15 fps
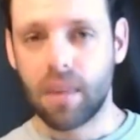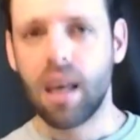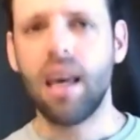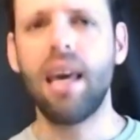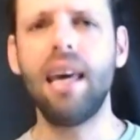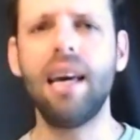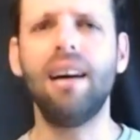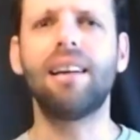
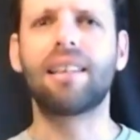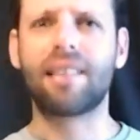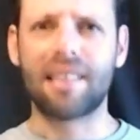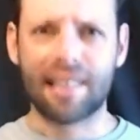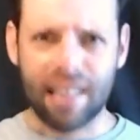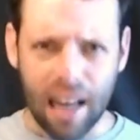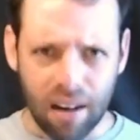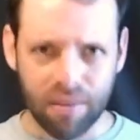He
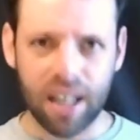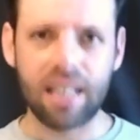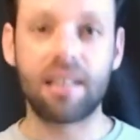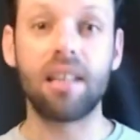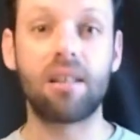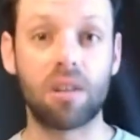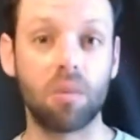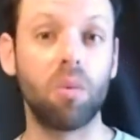
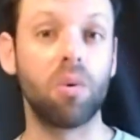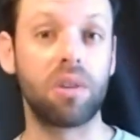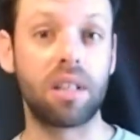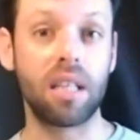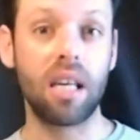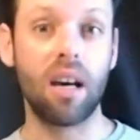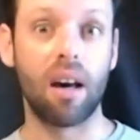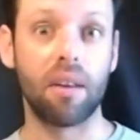accelerated towards
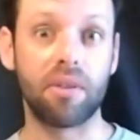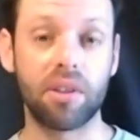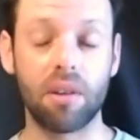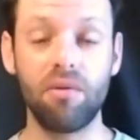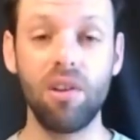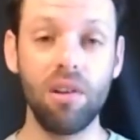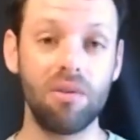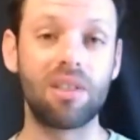the Earth. So
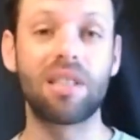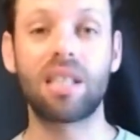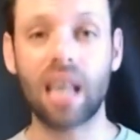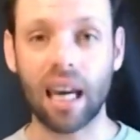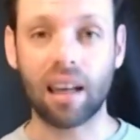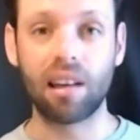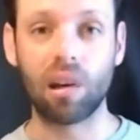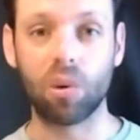Newton's
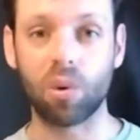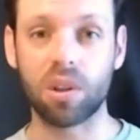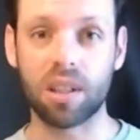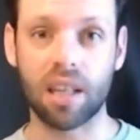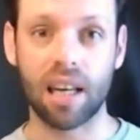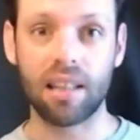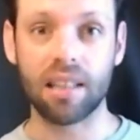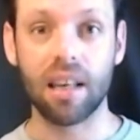second law
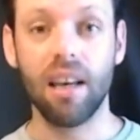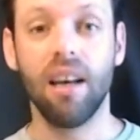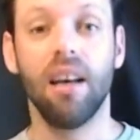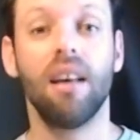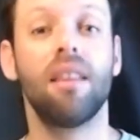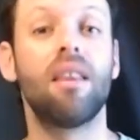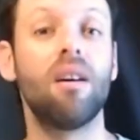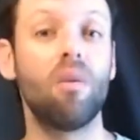states
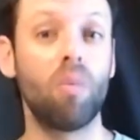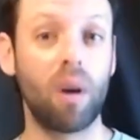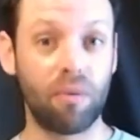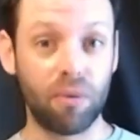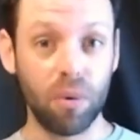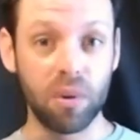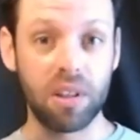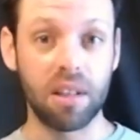that when
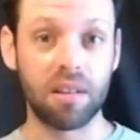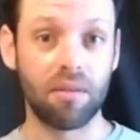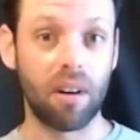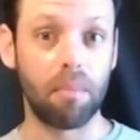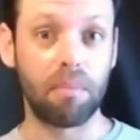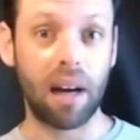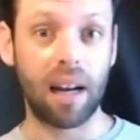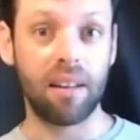forces are
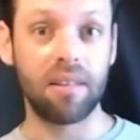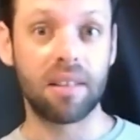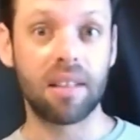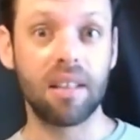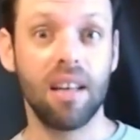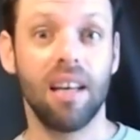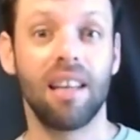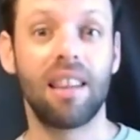
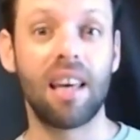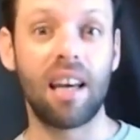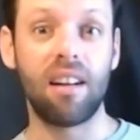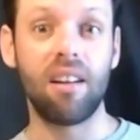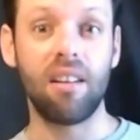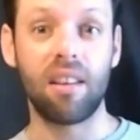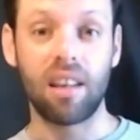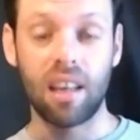unbalanced,
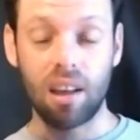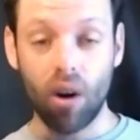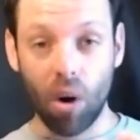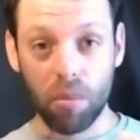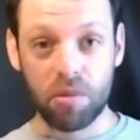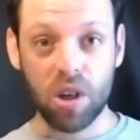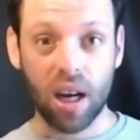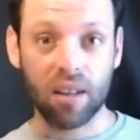then the
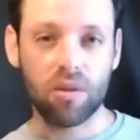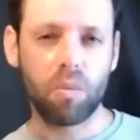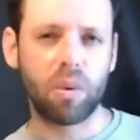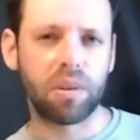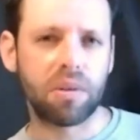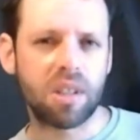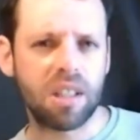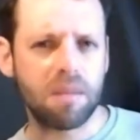object
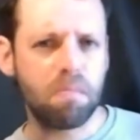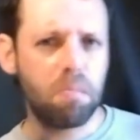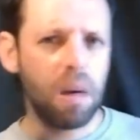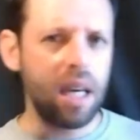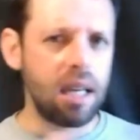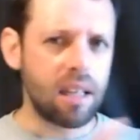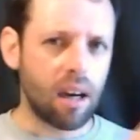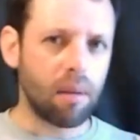will
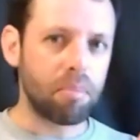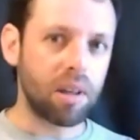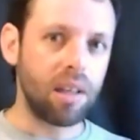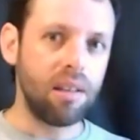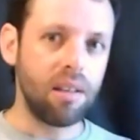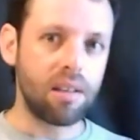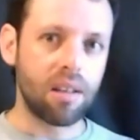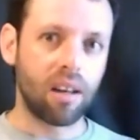speed up
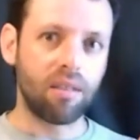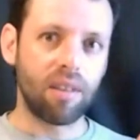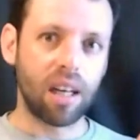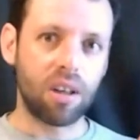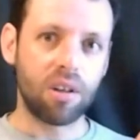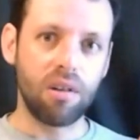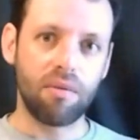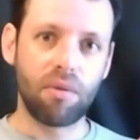in the
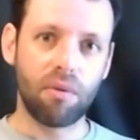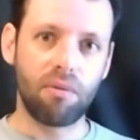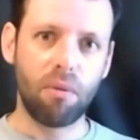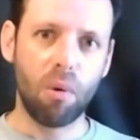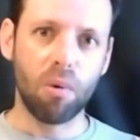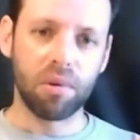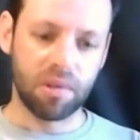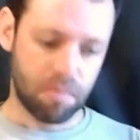direction of the
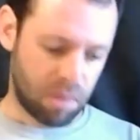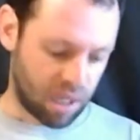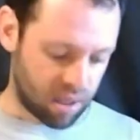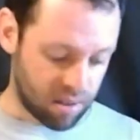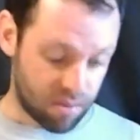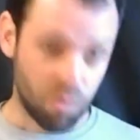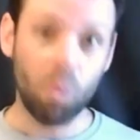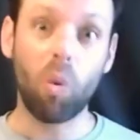force,
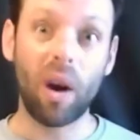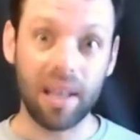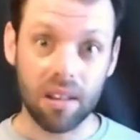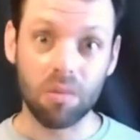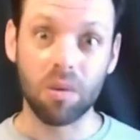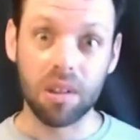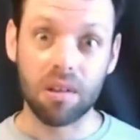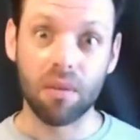because
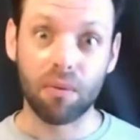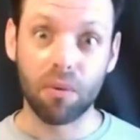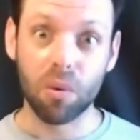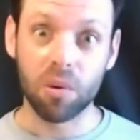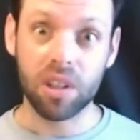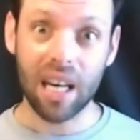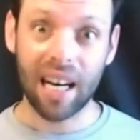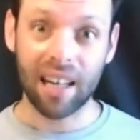weight was the
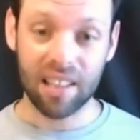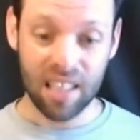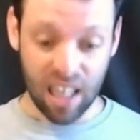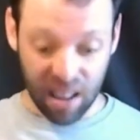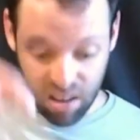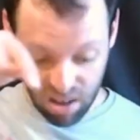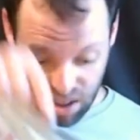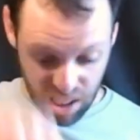force
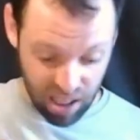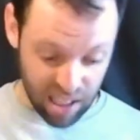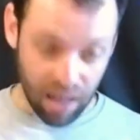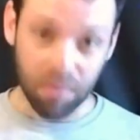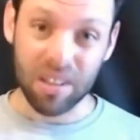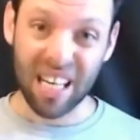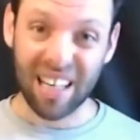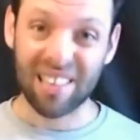acting, and
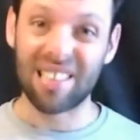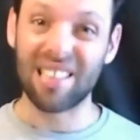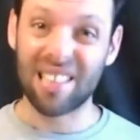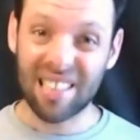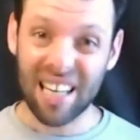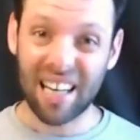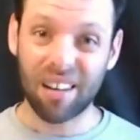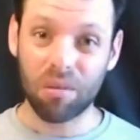that was acting
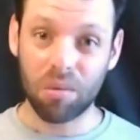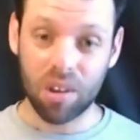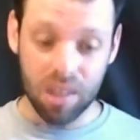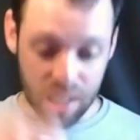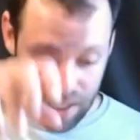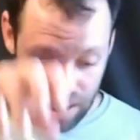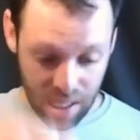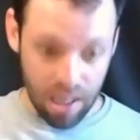
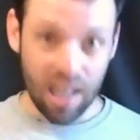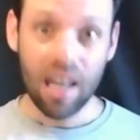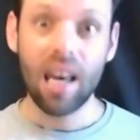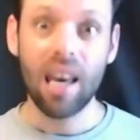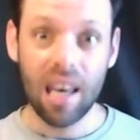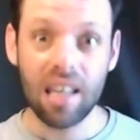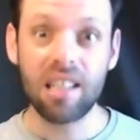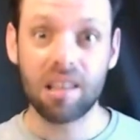downwards.
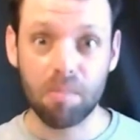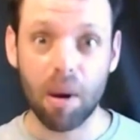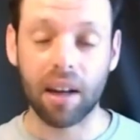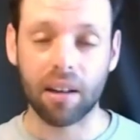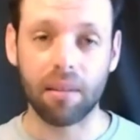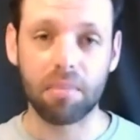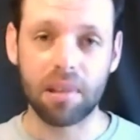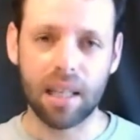He
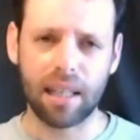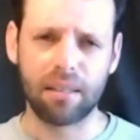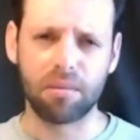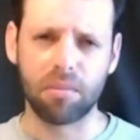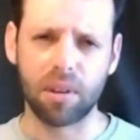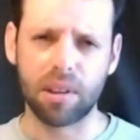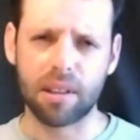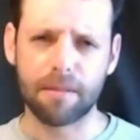sped up
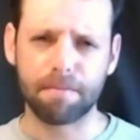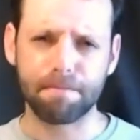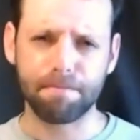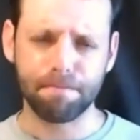downwards.